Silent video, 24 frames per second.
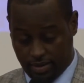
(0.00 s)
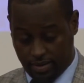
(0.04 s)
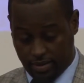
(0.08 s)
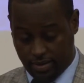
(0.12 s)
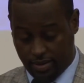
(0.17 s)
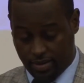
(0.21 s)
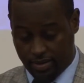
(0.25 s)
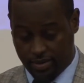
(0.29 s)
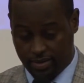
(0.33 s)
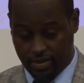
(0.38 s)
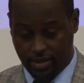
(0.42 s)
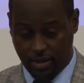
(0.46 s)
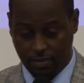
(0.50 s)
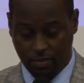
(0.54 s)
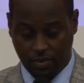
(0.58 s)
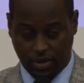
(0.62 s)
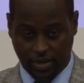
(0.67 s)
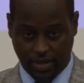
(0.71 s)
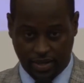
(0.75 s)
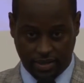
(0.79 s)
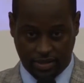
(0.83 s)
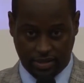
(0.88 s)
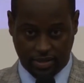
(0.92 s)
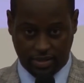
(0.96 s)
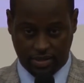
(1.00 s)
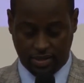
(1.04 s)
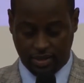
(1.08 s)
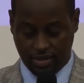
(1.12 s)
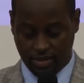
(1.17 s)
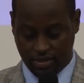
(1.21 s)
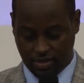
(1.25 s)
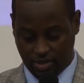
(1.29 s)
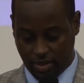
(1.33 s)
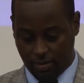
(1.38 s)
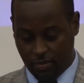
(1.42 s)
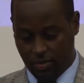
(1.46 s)
In some cases, in
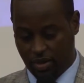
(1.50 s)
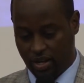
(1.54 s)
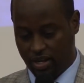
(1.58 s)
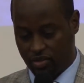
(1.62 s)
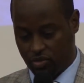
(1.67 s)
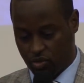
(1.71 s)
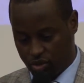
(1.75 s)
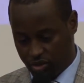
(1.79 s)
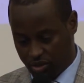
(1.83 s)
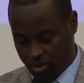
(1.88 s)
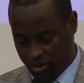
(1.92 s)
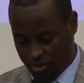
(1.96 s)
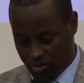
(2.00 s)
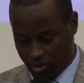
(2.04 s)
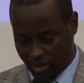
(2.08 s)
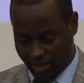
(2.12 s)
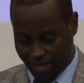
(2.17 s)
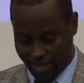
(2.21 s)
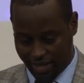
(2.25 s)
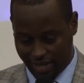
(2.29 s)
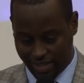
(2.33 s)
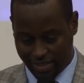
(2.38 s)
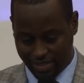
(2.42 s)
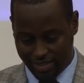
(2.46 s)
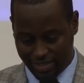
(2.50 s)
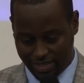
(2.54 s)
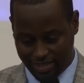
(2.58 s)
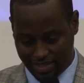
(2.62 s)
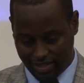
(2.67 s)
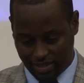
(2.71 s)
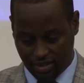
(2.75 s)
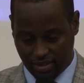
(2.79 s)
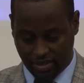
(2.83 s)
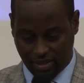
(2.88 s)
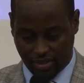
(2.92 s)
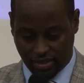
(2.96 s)
some countries, there is
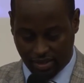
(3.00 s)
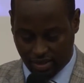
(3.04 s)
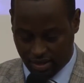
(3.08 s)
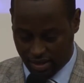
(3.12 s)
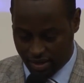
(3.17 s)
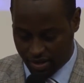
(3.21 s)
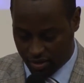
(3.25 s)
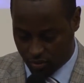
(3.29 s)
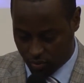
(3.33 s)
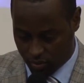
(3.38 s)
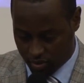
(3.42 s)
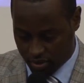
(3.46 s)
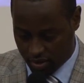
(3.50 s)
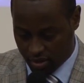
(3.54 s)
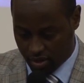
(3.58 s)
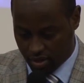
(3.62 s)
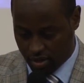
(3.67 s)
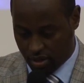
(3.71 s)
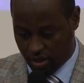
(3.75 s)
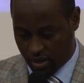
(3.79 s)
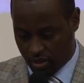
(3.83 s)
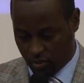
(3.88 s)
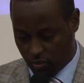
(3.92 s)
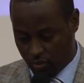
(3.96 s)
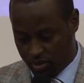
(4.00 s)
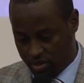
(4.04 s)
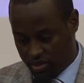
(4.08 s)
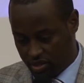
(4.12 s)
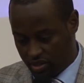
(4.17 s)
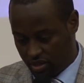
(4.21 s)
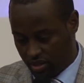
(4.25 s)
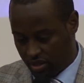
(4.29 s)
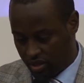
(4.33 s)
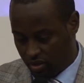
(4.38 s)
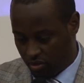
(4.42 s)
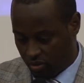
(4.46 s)
ethnicity,
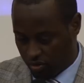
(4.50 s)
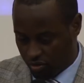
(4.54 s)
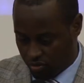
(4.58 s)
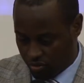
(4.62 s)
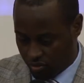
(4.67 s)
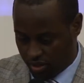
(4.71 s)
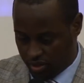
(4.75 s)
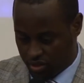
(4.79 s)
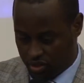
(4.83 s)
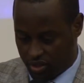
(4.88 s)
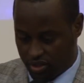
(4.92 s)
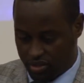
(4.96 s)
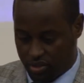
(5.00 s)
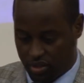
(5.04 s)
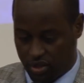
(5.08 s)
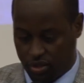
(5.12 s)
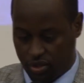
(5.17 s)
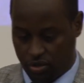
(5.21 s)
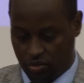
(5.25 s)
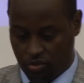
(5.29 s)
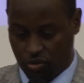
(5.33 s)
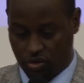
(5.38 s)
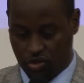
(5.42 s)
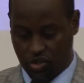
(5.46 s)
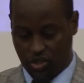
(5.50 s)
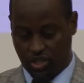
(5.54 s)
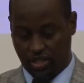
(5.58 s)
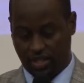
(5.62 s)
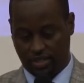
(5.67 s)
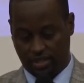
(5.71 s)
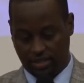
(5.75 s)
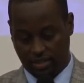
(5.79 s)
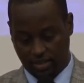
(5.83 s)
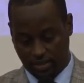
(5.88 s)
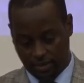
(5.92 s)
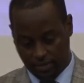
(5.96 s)
linguistic, or religious
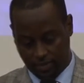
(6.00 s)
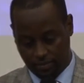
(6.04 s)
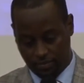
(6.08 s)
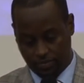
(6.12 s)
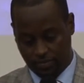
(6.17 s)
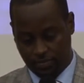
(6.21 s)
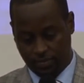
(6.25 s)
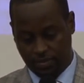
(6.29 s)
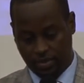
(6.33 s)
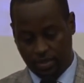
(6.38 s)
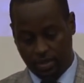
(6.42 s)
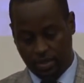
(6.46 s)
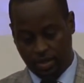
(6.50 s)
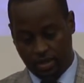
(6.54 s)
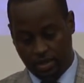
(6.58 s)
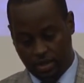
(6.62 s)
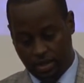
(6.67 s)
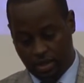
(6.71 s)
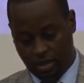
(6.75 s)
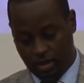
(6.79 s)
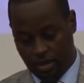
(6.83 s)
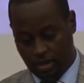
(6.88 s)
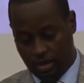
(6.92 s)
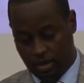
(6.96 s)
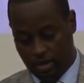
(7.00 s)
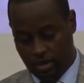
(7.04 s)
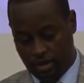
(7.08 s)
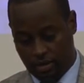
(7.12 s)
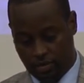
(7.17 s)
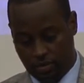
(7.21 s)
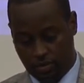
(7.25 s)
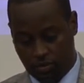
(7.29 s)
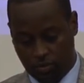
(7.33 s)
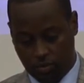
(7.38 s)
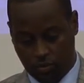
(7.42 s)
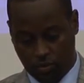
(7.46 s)
heterogeneity are